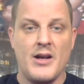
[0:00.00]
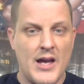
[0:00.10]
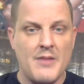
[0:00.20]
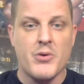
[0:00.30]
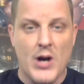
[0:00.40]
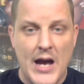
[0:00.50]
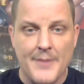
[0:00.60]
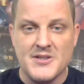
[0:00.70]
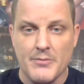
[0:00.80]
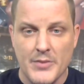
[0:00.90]
and
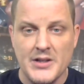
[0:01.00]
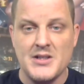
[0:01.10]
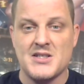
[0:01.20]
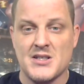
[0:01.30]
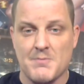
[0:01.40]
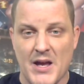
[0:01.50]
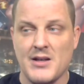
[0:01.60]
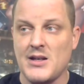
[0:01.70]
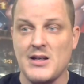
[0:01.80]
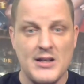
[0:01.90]
perhaps some money to
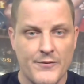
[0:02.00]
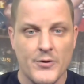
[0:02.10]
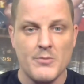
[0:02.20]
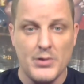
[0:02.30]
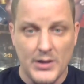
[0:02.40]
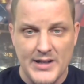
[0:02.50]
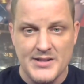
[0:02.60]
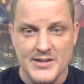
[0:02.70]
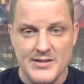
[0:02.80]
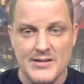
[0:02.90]
spend in different
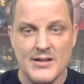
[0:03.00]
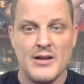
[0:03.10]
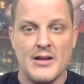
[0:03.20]
places.